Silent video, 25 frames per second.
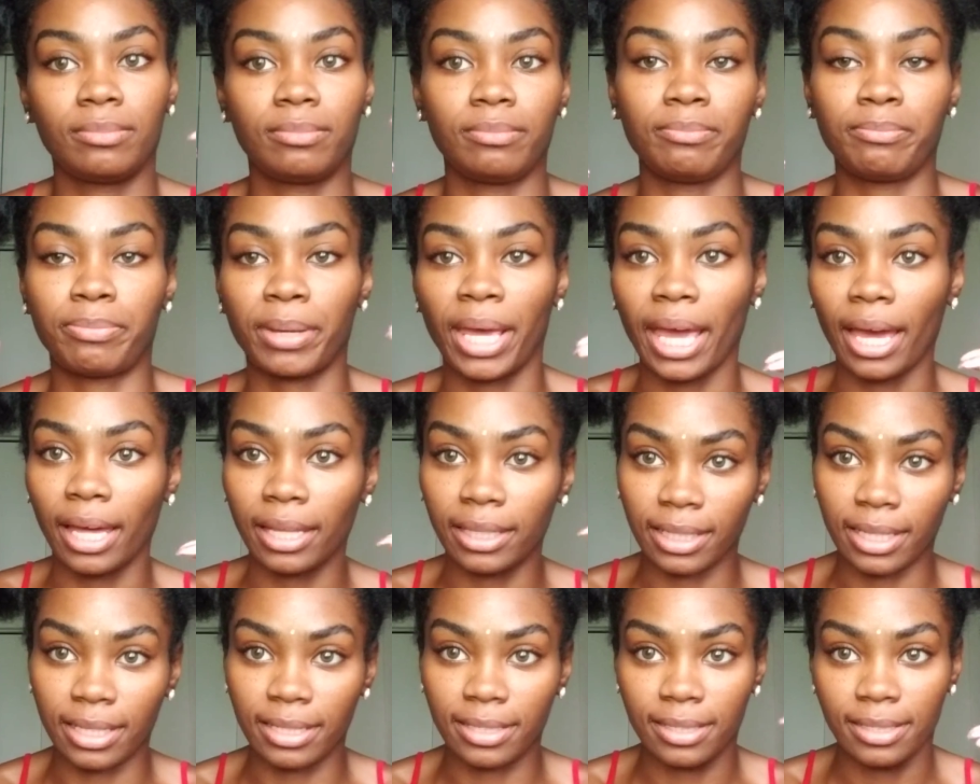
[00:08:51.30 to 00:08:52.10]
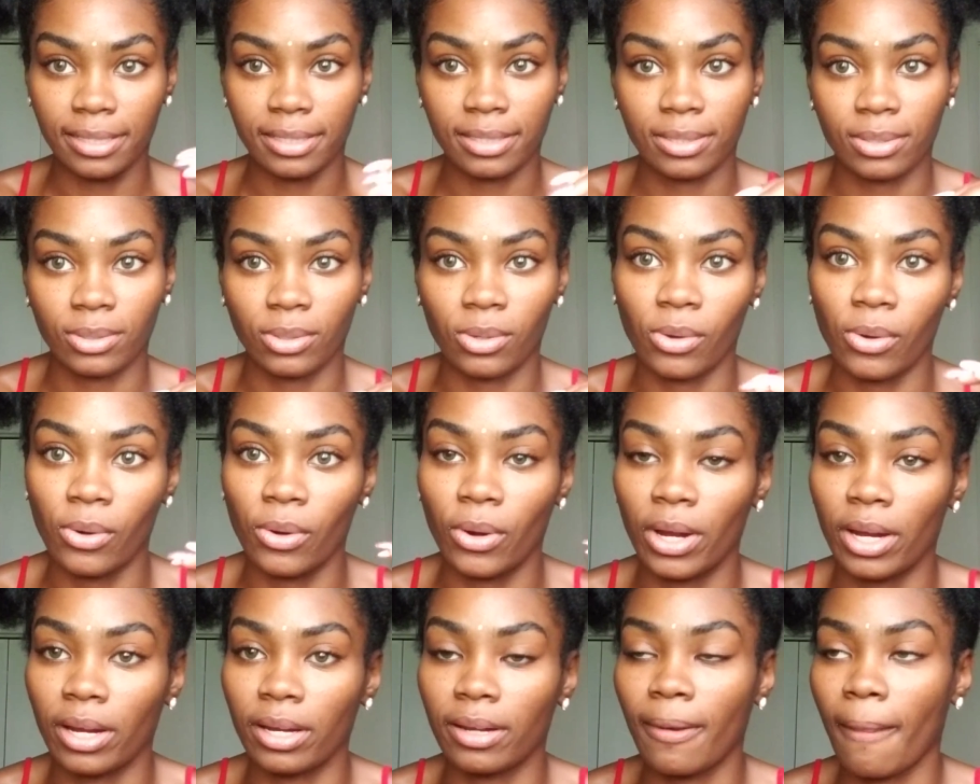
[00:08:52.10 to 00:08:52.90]
balance,
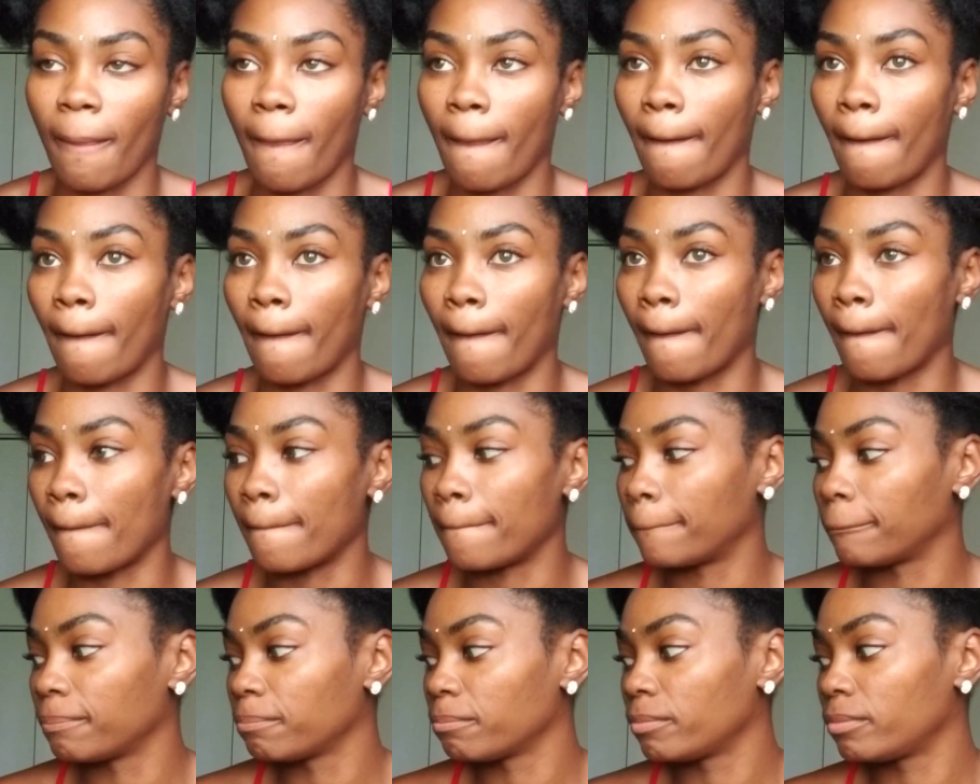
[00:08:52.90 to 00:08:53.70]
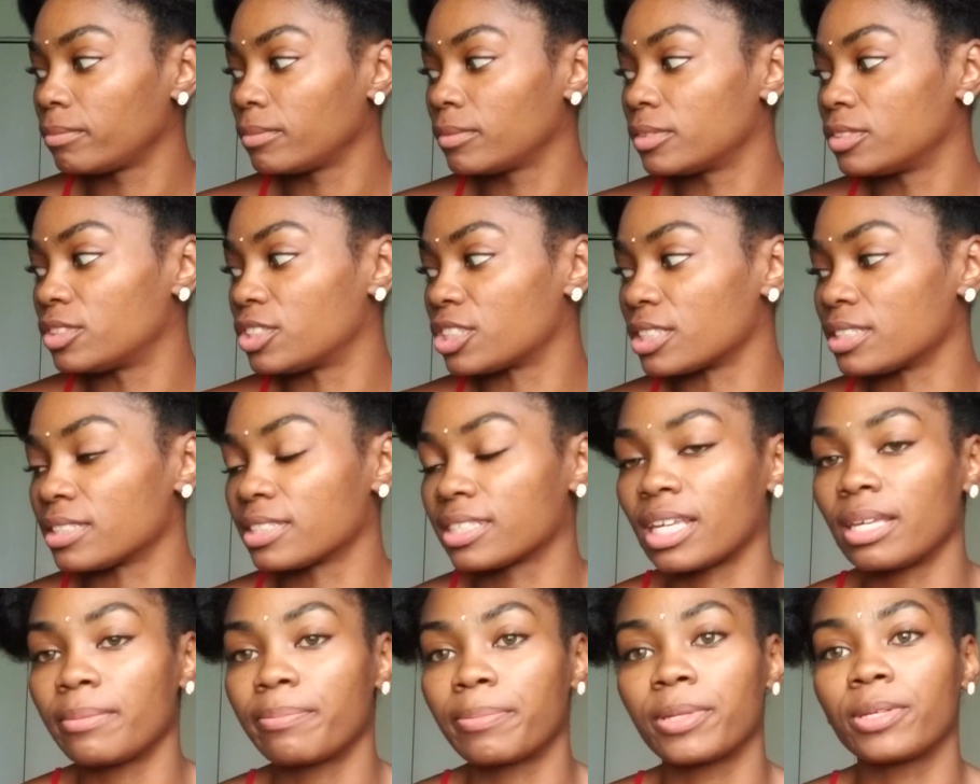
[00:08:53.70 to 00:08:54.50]
or just
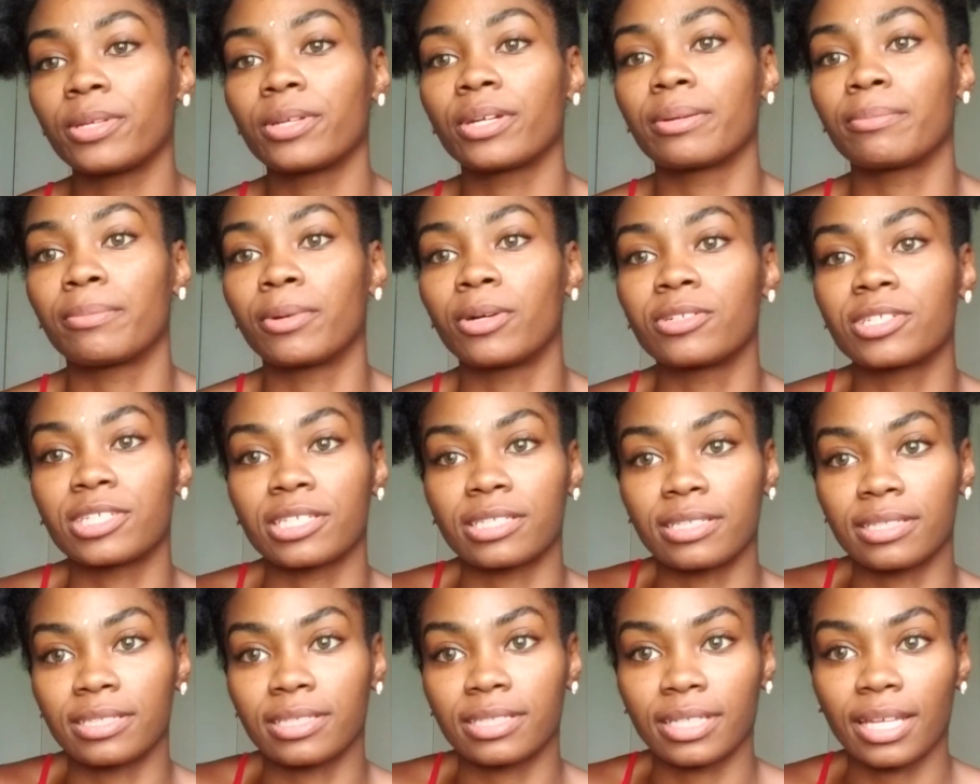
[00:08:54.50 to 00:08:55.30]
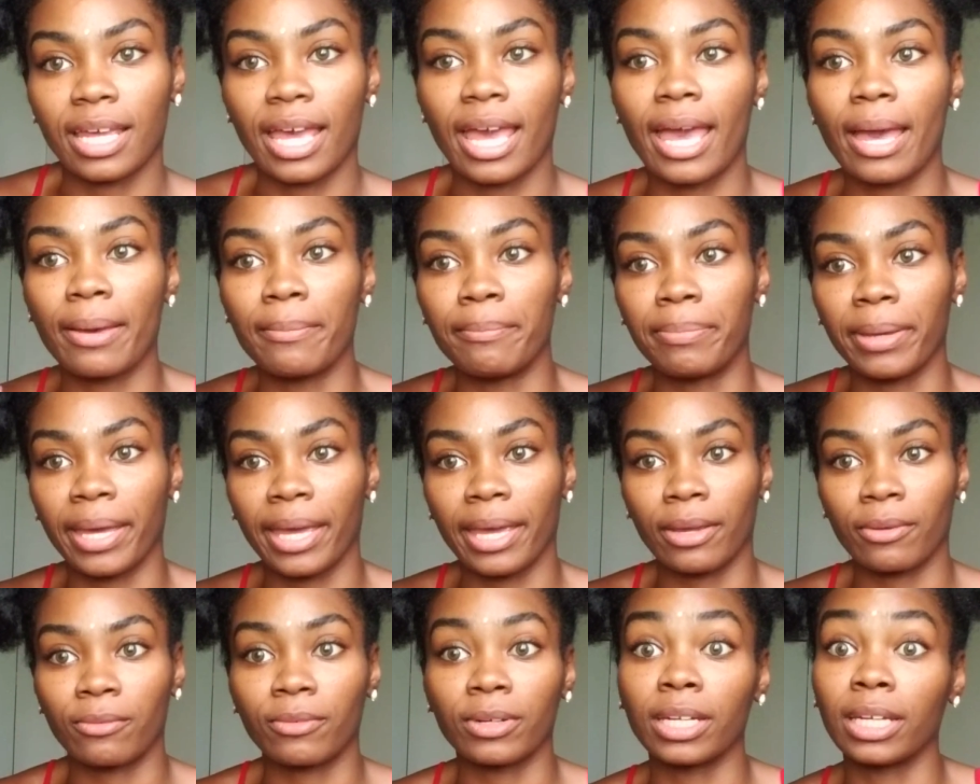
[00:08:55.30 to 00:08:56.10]
keeping your emotions at
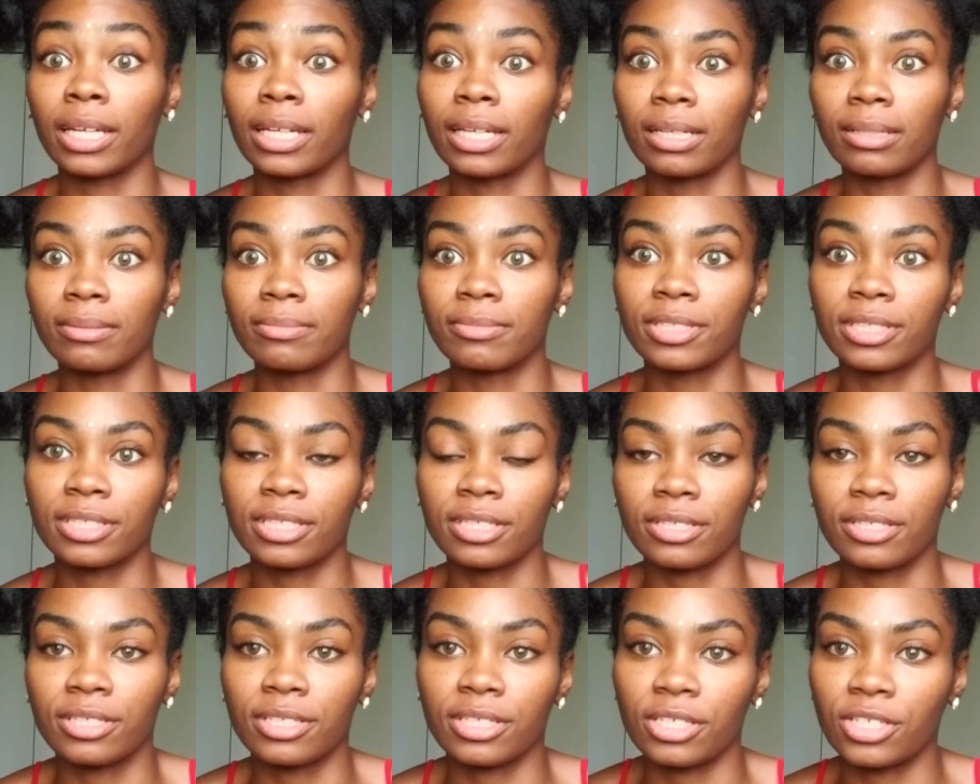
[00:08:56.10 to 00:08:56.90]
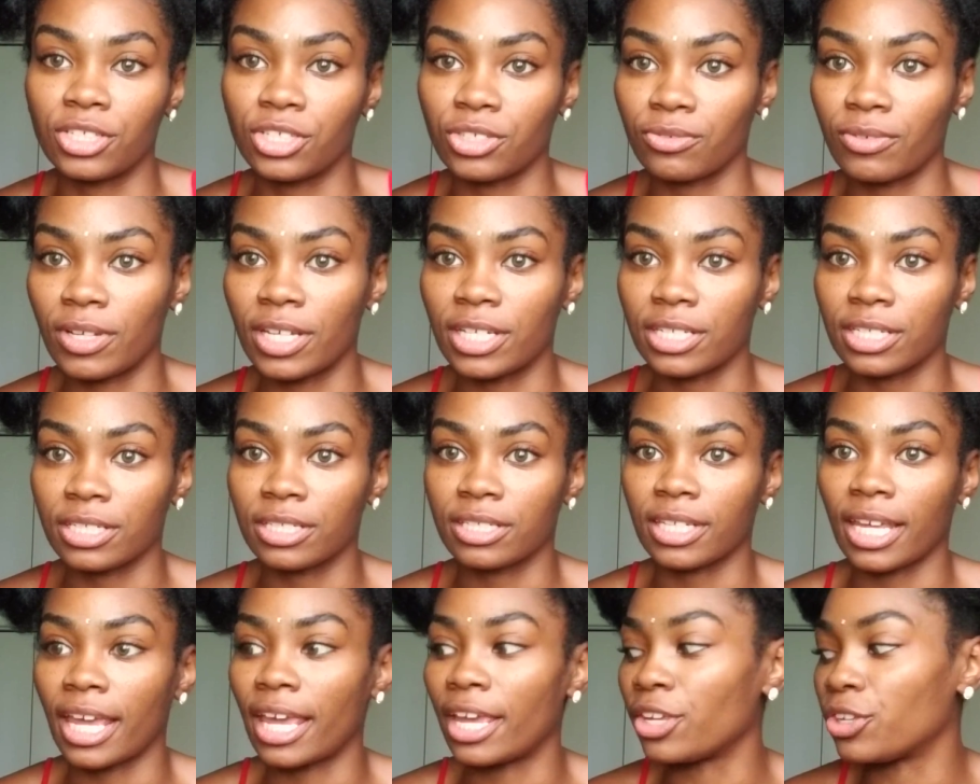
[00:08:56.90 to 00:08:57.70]
bay when it comes to
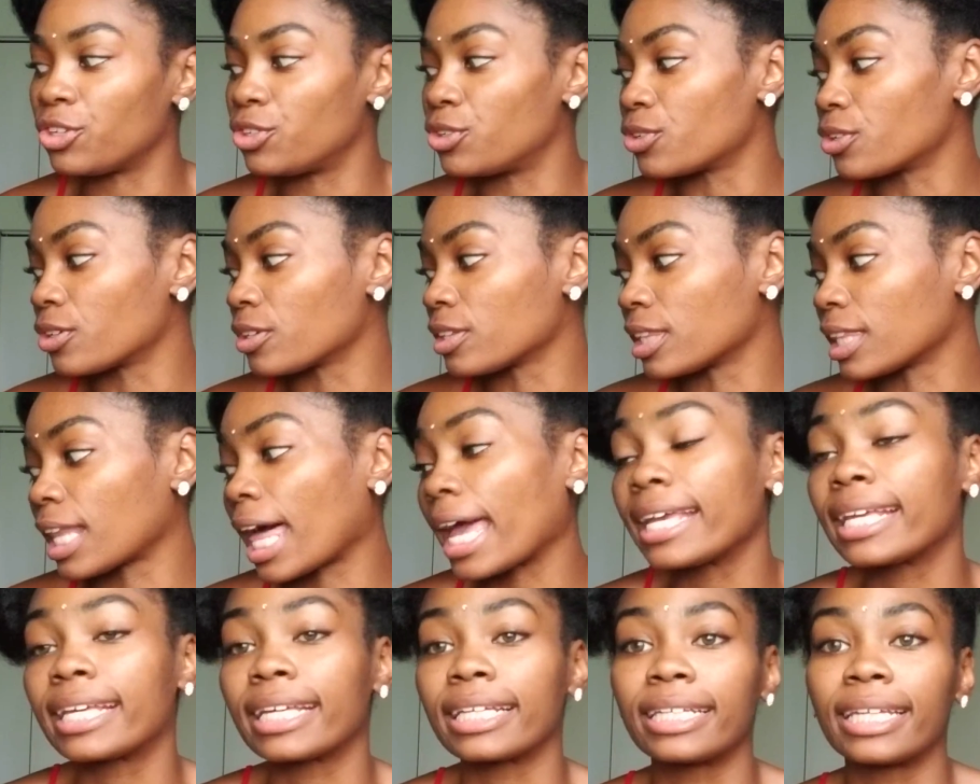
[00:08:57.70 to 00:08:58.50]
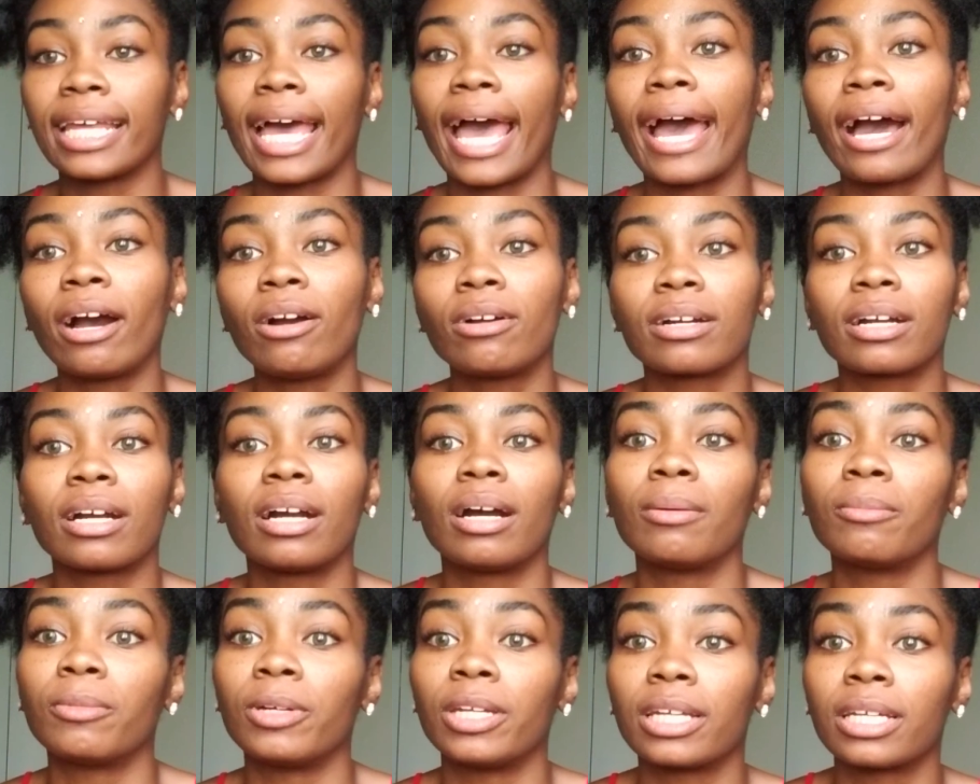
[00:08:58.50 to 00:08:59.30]
situations, and you're liking the
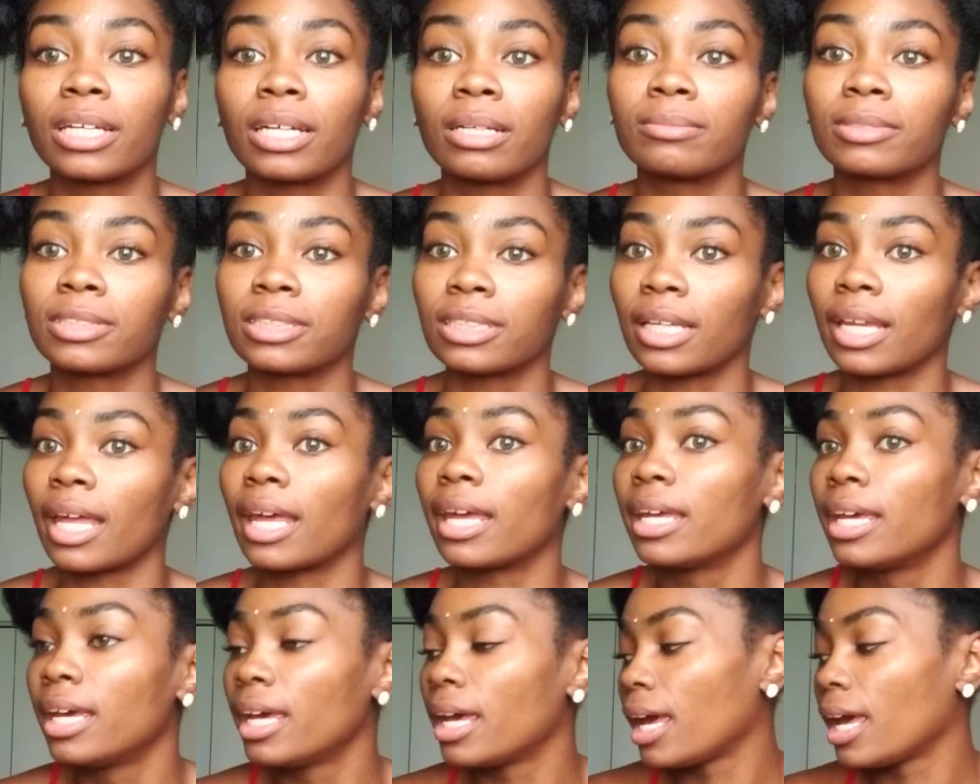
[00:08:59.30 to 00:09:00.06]
outcome when it comes to that.